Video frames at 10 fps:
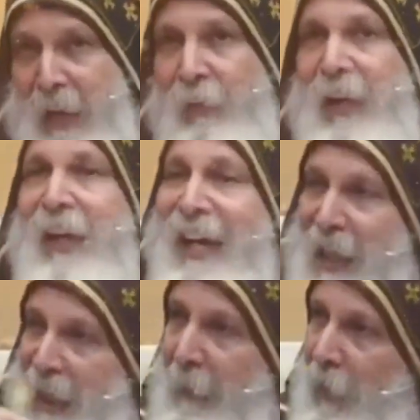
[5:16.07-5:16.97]
Mary
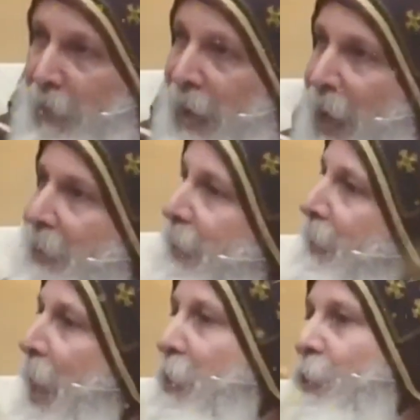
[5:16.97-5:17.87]
in the Quran,
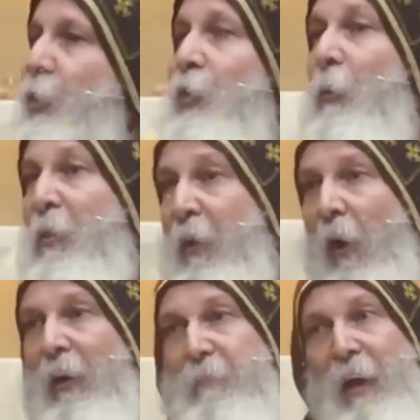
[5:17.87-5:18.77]
nothing to do with
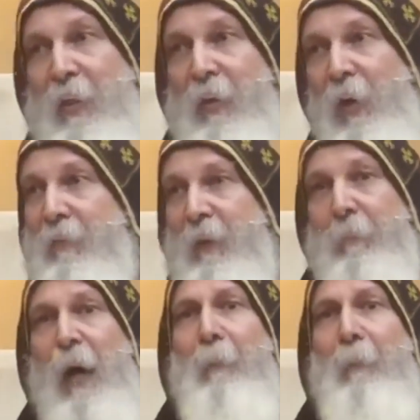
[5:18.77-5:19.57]
the Holy Mother of the